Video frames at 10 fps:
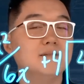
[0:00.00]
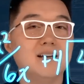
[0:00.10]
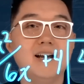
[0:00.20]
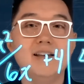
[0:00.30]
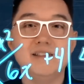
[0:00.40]

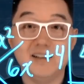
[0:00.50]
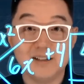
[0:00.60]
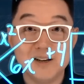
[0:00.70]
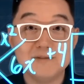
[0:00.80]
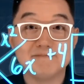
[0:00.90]
And there you
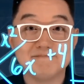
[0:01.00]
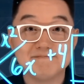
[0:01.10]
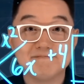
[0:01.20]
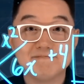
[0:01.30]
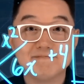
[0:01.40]
go.
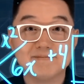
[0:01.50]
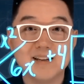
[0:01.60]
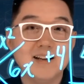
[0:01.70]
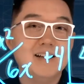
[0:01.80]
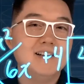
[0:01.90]

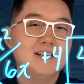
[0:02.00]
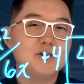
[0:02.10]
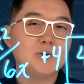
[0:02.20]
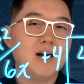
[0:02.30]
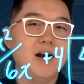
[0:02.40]
Let's
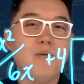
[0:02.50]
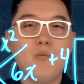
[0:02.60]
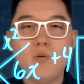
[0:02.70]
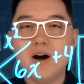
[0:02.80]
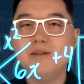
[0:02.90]
try
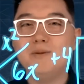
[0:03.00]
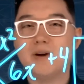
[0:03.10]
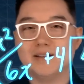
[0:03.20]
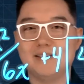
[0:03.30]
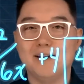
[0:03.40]
one more
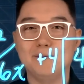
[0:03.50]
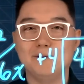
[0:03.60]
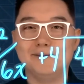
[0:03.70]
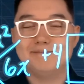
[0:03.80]
example.